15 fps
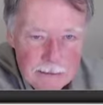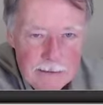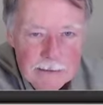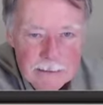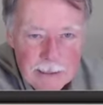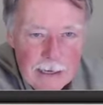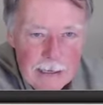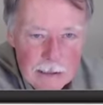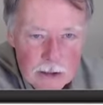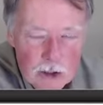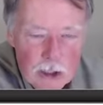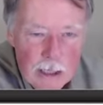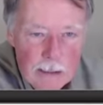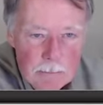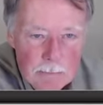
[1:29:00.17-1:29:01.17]
this kind of
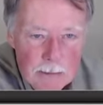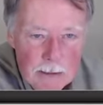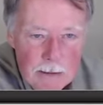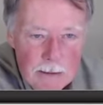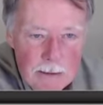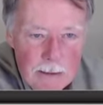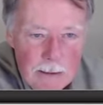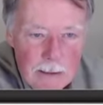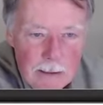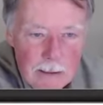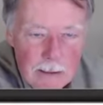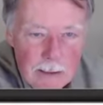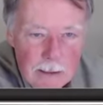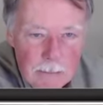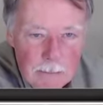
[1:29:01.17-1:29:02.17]
shape.
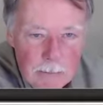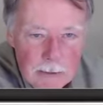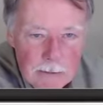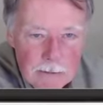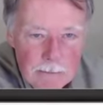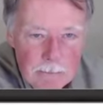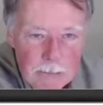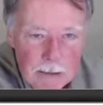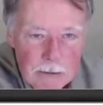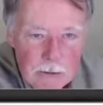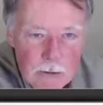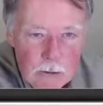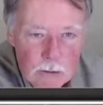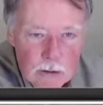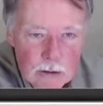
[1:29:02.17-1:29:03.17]
Uh, but, but
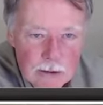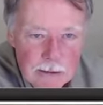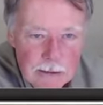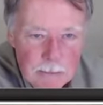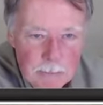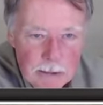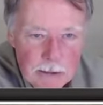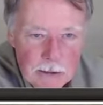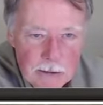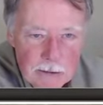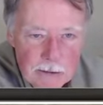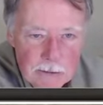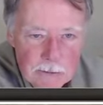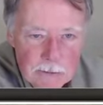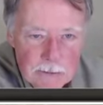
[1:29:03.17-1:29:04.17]
usually the
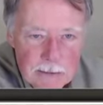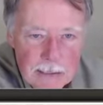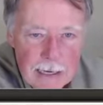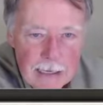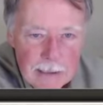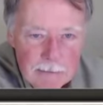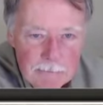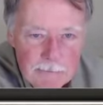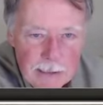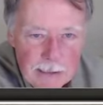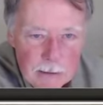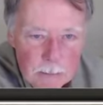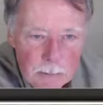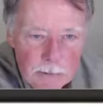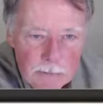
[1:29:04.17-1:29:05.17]
material's not
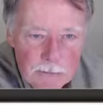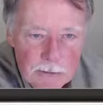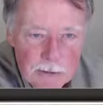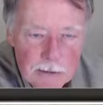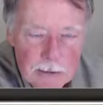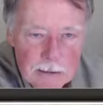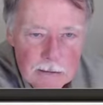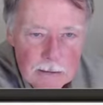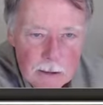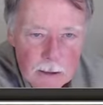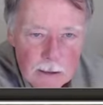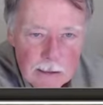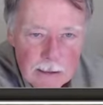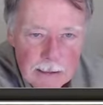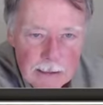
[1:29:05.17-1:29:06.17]
available for these
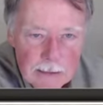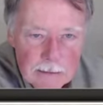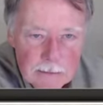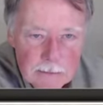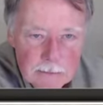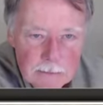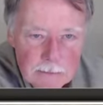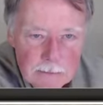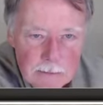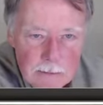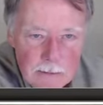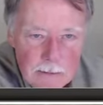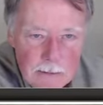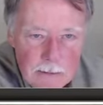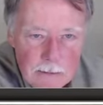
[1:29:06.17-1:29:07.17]
long cuts.
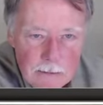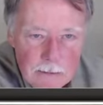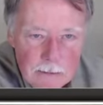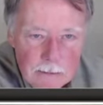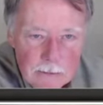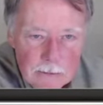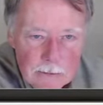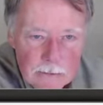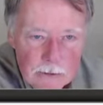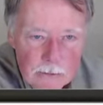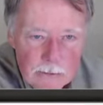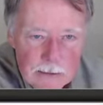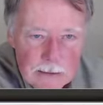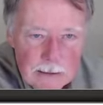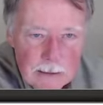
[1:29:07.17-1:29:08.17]
You know, there's
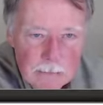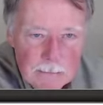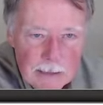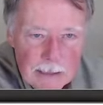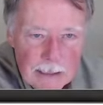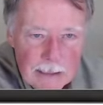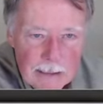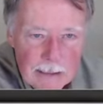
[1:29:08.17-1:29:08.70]
always something in